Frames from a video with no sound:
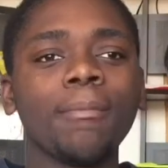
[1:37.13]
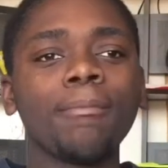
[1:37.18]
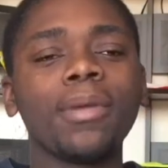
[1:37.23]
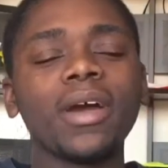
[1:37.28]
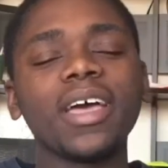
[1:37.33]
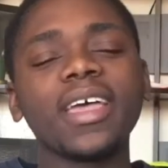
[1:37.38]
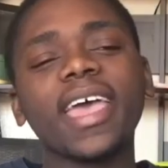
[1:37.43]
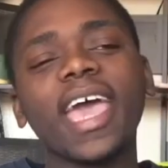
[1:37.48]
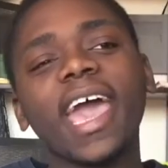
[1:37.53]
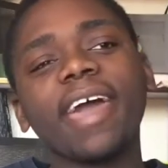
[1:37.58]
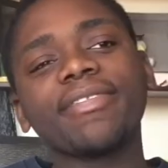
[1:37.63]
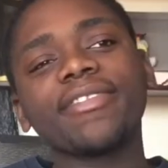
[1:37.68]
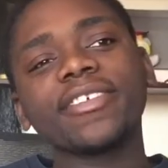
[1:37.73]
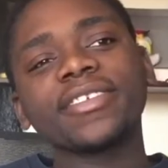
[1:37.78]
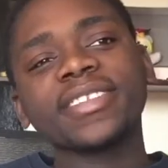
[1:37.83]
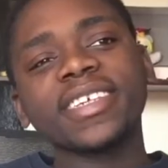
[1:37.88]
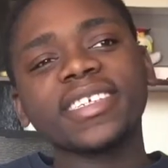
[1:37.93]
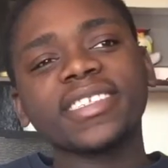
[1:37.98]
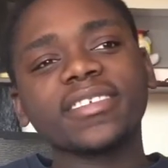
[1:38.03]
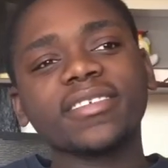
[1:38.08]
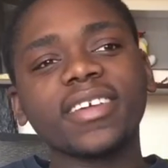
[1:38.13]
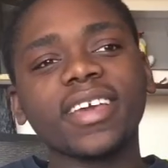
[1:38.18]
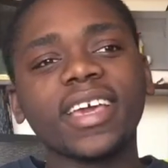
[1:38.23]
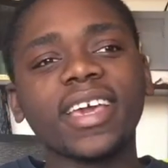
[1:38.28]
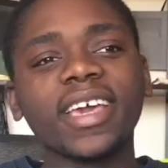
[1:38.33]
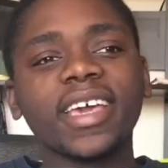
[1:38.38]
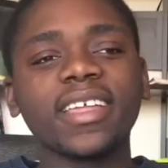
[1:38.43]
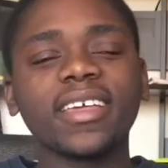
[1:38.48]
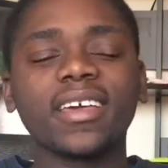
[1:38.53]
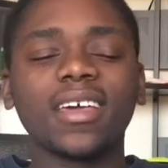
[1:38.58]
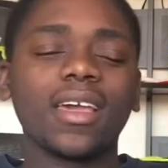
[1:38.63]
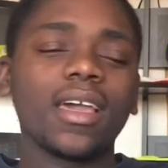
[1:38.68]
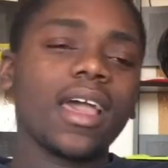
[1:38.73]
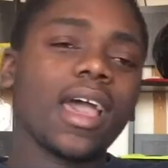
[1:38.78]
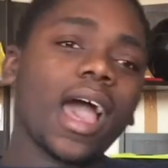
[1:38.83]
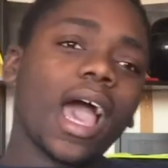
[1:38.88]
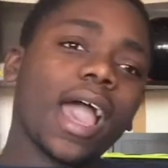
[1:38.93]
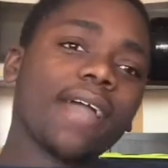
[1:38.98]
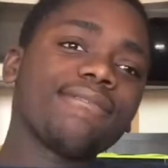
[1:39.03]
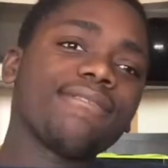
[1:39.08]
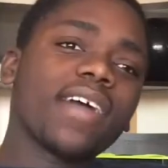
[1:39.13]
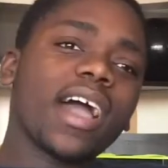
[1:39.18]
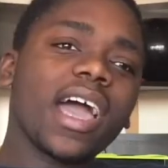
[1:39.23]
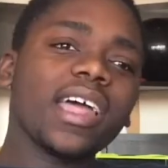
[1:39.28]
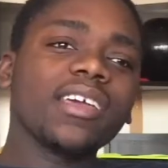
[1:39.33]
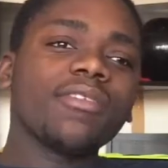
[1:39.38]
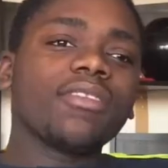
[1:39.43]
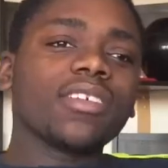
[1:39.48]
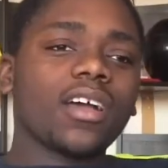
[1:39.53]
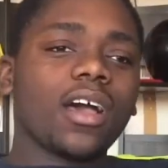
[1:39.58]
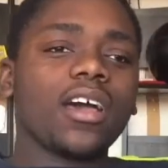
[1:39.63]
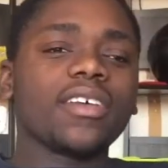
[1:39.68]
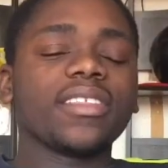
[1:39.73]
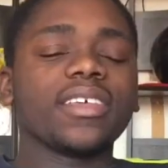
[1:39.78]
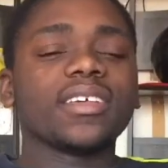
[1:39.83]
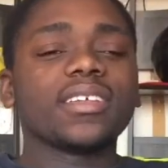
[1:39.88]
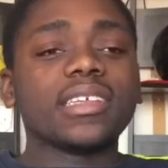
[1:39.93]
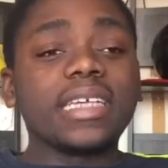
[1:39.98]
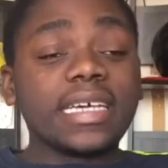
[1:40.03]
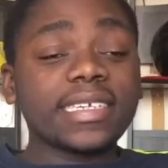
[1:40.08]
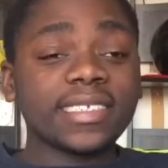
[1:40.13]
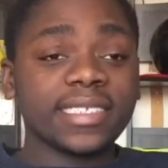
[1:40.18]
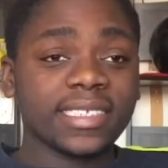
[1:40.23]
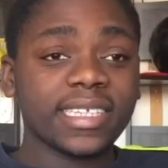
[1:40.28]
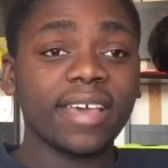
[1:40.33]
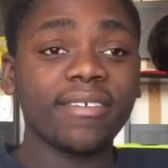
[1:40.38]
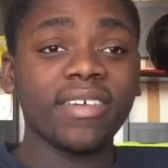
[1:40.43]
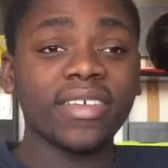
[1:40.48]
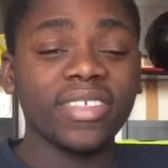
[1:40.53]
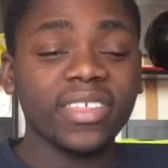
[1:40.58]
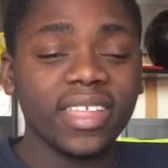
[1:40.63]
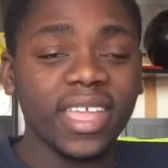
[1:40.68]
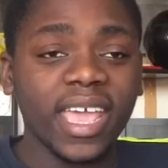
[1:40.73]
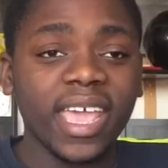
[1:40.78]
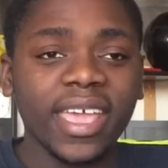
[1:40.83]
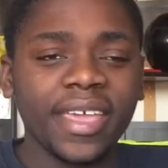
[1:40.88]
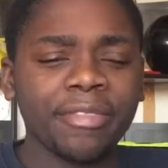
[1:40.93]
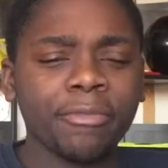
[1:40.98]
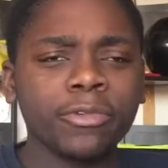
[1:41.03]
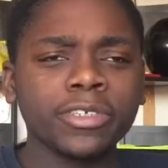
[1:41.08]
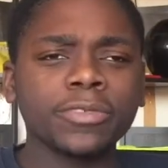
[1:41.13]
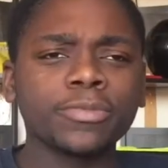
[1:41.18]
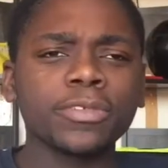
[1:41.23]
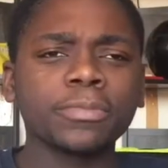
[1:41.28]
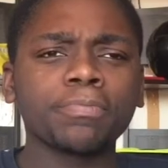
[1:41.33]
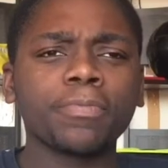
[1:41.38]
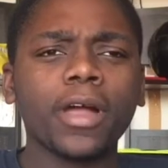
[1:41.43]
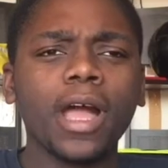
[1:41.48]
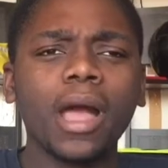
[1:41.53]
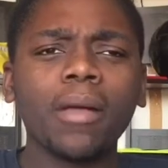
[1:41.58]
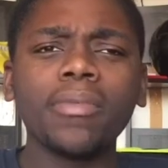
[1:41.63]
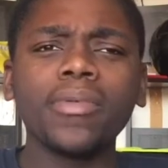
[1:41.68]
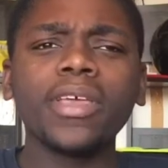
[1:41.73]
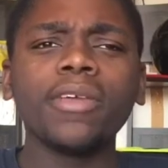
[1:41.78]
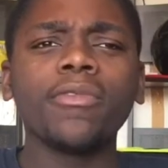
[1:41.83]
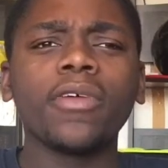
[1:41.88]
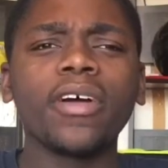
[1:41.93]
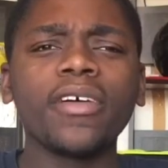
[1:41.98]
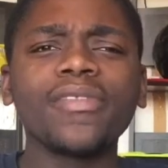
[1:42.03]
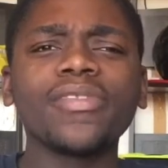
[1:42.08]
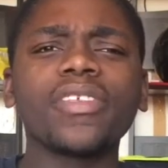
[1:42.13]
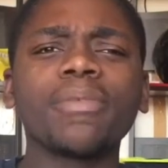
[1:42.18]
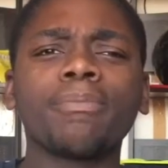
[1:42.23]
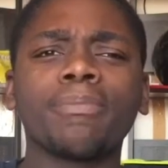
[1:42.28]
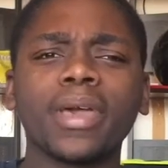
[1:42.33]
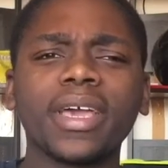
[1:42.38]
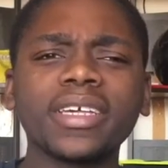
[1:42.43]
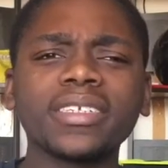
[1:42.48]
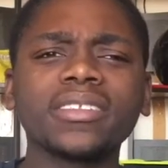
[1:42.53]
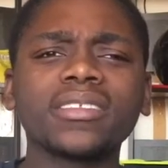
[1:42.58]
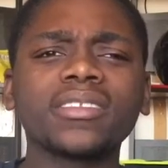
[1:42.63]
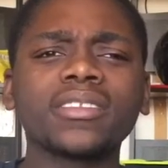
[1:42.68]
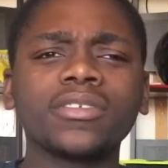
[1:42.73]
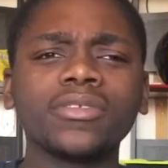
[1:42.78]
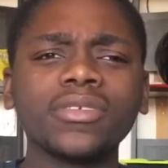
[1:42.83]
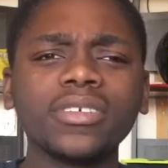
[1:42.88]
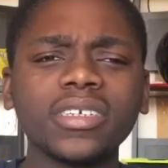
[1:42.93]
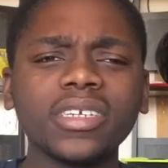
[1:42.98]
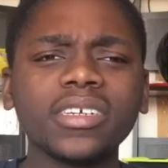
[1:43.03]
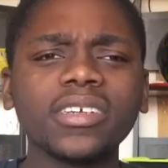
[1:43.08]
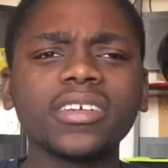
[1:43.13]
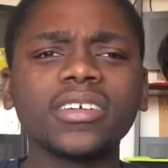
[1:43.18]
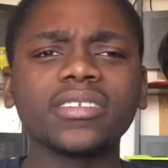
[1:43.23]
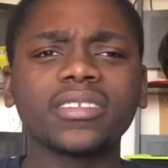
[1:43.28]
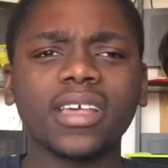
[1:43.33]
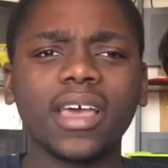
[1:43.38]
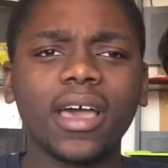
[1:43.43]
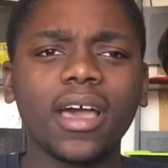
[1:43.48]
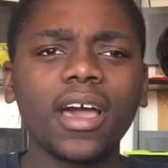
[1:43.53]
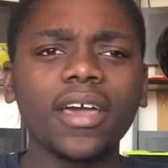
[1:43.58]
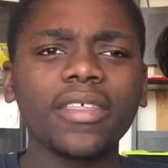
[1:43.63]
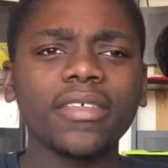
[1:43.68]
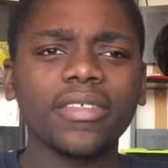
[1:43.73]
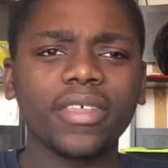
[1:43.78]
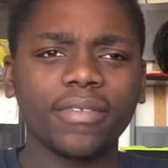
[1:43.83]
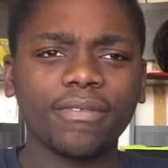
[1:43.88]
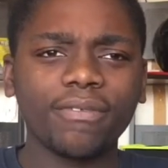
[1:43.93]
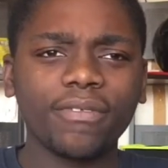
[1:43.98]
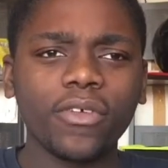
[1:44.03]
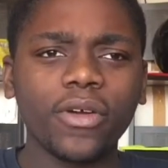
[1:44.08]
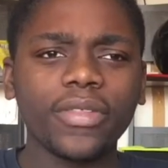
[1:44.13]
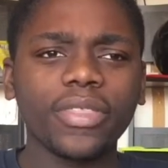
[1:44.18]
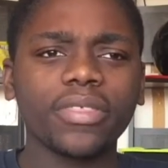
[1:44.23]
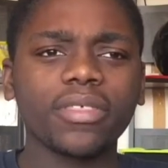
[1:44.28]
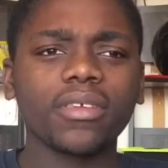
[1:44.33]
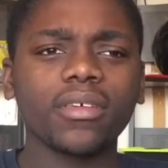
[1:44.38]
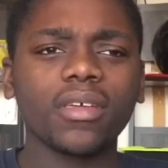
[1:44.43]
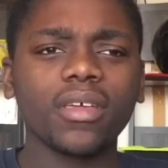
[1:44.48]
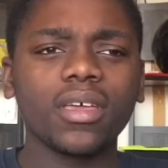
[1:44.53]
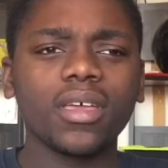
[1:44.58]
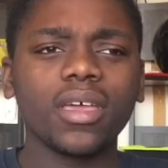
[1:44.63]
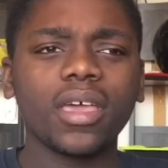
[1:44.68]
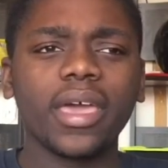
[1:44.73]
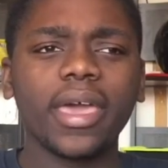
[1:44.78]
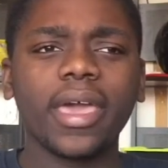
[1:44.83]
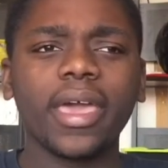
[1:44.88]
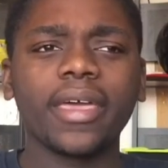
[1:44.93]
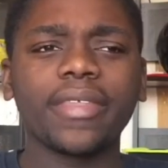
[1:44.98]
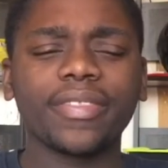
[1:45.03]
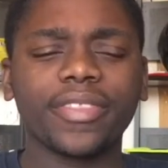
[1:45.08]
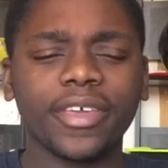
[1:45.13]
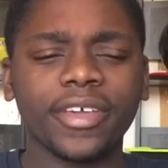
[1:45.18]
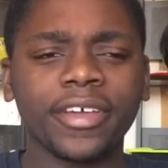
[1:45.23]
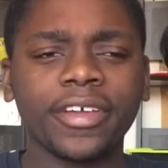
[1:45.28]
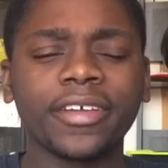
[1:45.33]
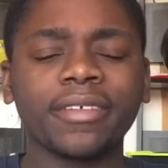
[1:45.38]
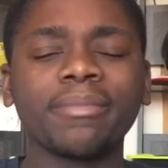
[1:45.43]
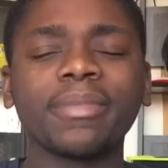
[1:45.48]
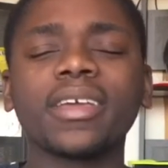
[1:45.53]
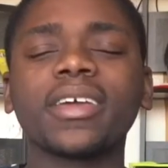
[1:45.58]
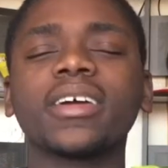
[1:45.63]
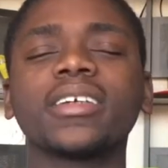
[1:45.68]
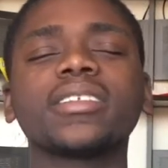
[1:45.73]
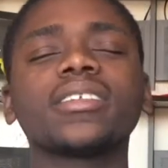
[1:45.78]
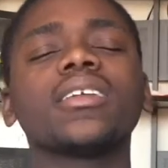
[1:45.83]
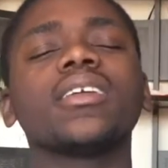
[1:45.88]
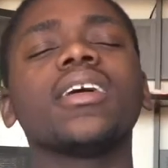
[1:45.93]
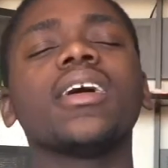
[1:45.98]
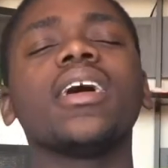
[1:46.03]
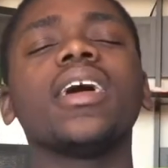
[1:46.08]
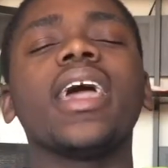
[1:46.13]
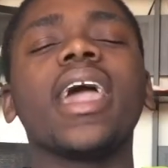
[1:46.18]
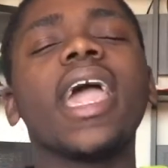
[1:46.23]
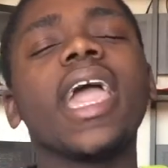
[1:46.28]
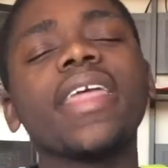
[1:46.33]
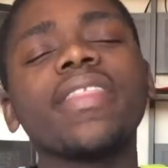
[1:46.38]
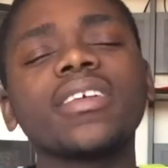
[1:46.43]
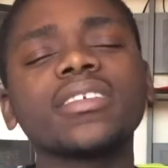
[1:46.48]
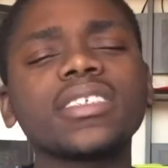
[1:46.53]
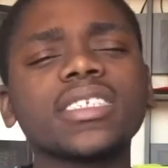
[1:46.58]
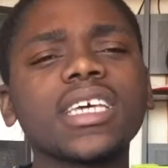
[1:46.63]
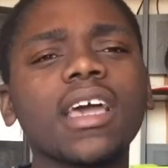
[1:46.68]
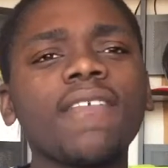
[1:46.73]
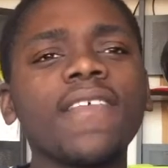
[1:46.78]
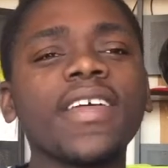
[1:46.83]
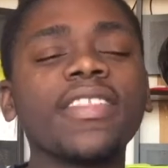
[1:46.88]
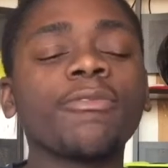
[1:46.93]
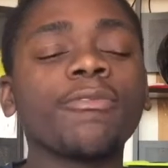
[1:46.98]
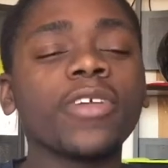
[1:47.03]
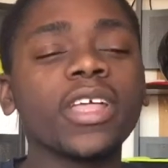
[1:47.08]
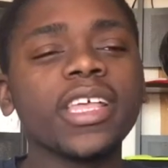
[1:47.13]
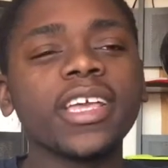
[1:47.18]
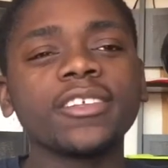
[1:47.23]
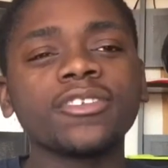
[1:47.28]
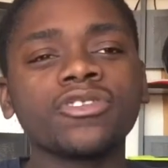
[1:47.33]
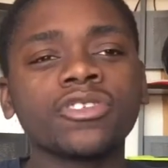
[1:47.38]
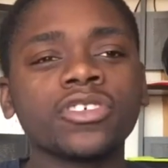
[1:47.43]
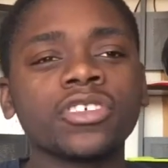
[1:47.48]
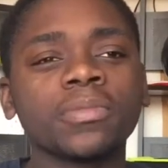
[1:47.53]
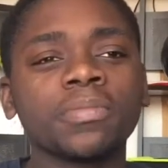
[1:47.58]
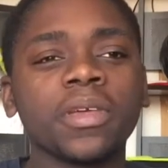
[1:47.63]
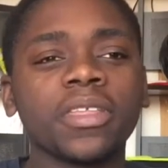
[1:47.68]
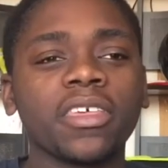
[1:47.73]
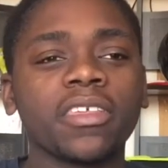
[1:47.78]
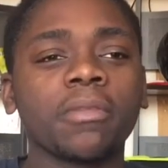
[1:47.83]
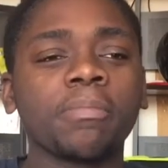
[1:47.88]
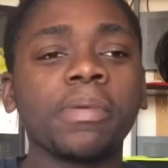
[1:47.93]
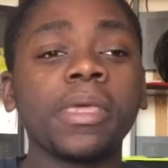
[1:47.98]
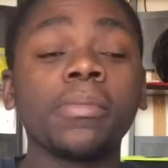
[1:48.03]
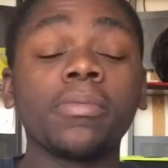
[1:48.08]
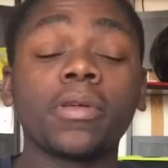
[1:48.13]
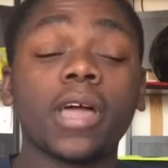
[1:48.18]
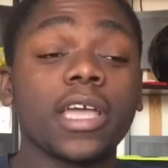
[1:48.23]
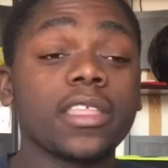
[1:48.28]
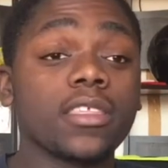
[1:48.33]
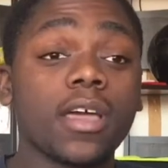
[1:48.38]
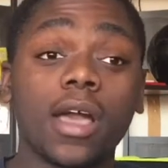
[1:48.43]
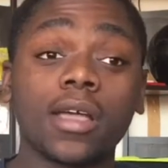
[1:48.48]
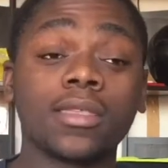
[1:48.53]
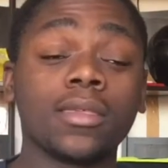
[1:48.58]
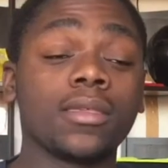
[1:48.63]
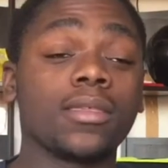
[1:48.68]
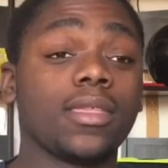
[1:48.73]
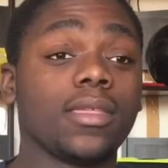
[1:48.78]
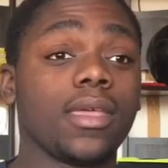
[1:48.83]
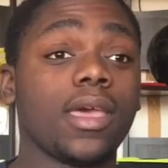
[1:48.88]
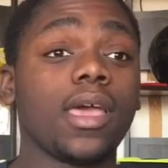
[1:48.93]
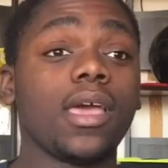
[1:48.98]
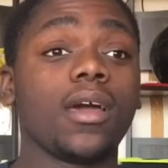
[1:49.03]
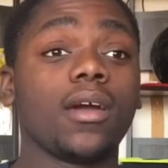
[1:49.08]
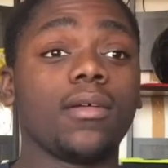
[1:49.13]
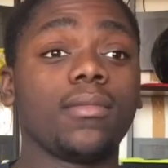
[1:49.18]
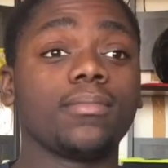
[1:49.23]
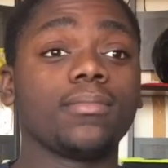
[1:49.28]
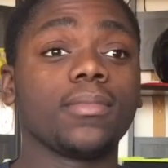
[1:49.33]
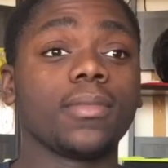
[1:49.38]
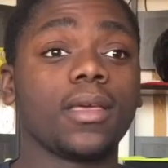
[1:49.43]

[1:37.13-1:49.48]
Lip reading: But after 6th grade, I finally went on to 7th and 8th, which was probably one of the best 2 years other than 4th and 3rd, because 8th and 7th really introduced me to the people I talk to now.